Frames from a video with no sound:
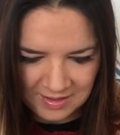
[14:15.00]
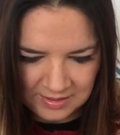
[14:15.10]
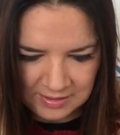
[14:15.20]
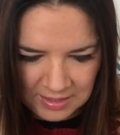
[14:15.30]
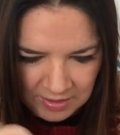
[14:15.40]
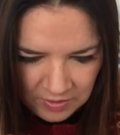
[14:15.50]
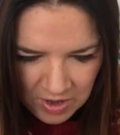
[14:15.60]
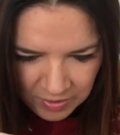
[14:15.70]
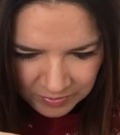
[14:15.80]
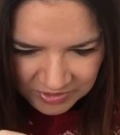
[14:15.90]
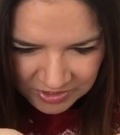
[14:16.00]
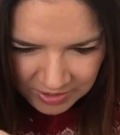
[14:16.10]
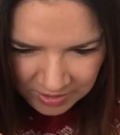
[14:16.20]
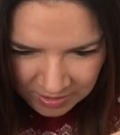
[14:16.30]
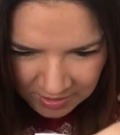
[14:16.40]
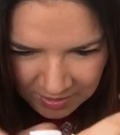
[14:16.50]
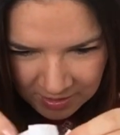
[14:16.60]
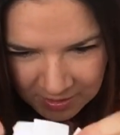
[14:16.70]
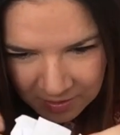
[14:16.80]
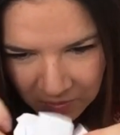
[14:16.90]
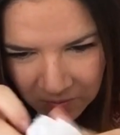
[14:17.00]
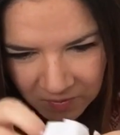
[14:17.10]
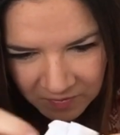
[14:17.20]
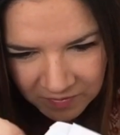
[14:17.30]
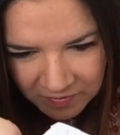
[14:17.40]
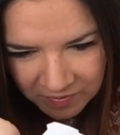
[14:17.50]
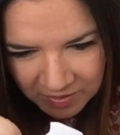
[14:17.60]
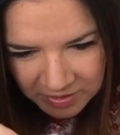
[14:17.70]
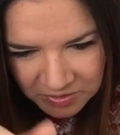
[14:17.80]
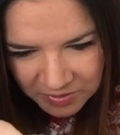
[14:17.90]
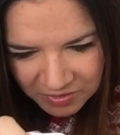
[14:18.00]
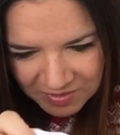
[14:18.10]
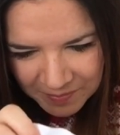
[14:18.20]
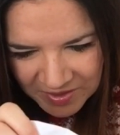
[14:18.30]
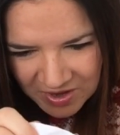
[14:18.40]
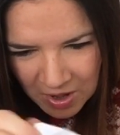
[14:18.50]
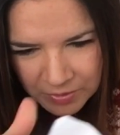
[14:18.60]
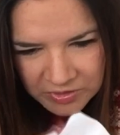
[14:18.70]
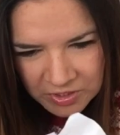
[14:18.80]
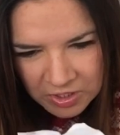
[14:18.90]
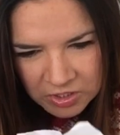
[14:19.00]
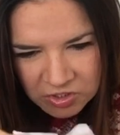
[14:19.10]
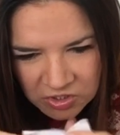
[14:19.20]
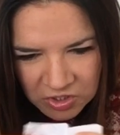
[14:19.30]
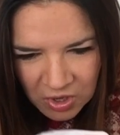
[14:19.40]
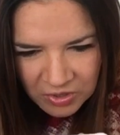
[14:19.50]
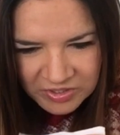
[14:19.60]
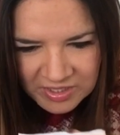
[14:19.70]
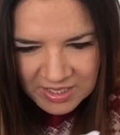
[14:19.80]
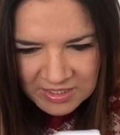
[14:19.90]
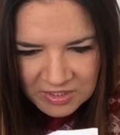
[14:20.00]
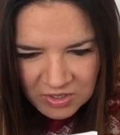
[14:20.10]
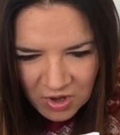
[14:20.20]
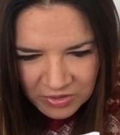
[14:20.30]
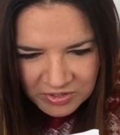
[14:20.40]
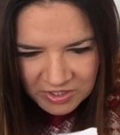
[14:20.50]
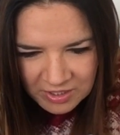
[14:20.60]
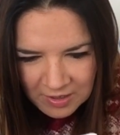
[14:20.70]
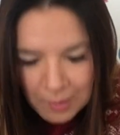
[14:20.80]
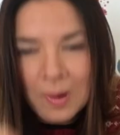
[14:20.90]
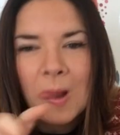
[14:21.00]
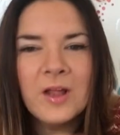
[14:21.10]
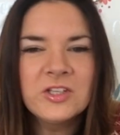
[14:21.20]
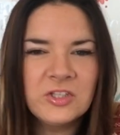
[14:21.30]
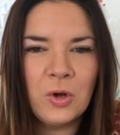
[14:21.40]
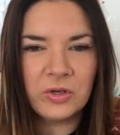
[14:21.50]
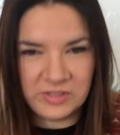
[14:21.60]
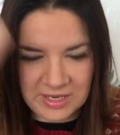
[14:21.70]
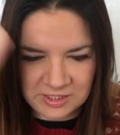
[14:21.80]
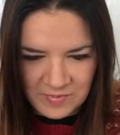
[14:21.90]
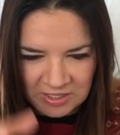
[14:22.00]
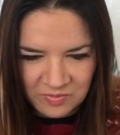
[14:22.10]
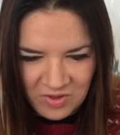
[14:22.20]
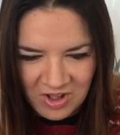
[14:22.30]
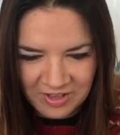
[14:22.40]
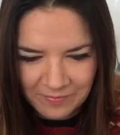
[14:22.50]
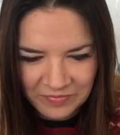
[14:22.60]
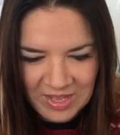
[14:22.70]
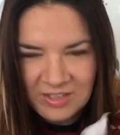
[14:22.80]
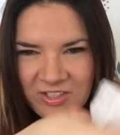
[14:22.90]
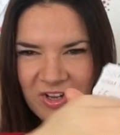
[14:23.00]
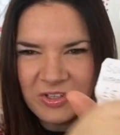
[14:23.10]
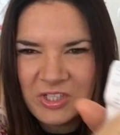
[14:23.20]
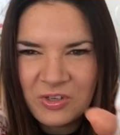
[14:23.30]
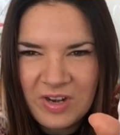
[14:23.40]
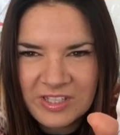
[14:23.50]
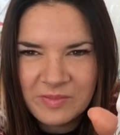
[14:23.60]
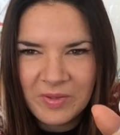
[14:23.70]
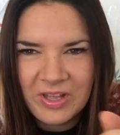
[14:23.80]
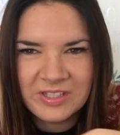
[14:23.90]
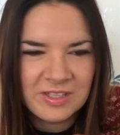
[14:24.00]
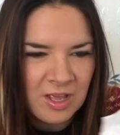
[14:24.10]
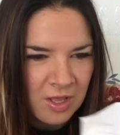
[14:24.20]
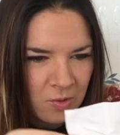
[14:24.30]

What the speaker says: it's a little note. Oh, I don't want to rip the note. Socks is not... Oh, socks, exclamation mark. It's not Christmas